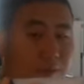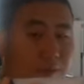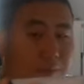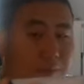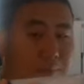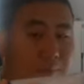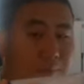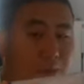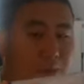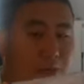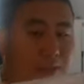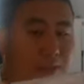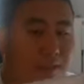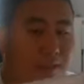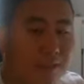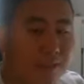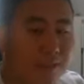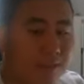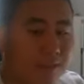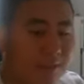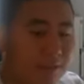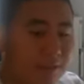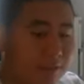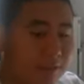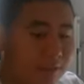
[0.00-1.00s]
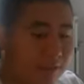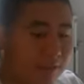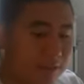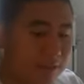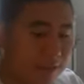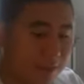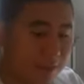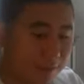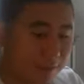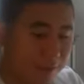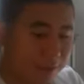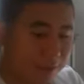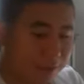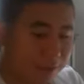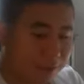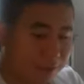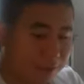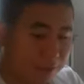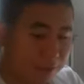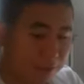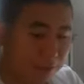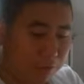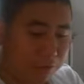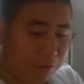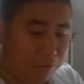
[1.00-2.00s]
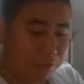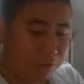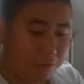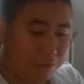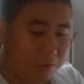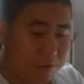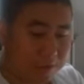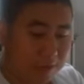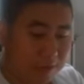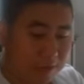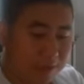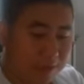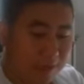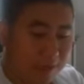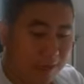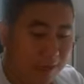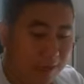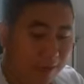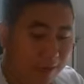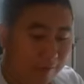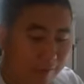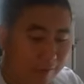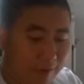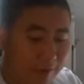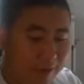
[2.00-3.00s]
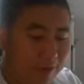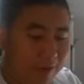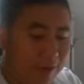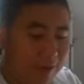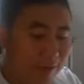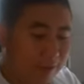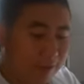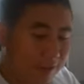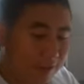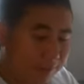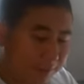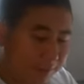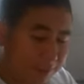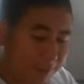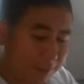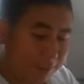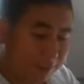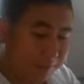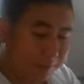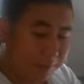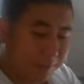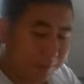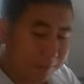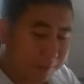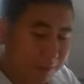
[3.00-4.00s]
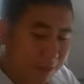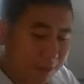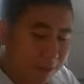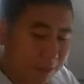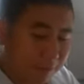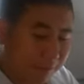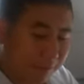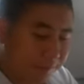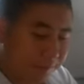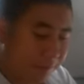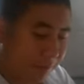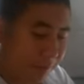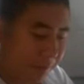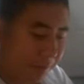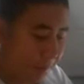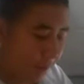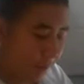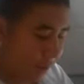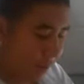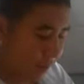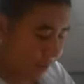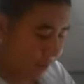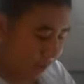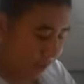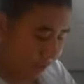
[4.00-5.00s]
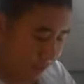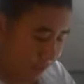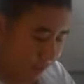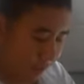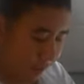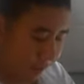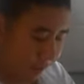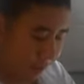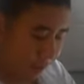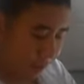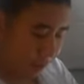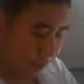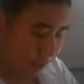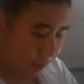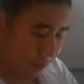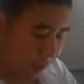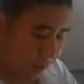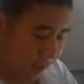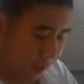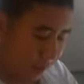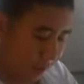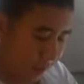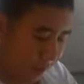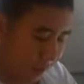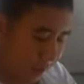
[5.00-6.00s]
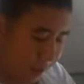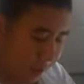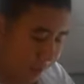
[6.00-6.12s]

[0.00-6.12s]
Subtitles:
And look how, whoa, look how amazingly detailed the Goldeneyes are.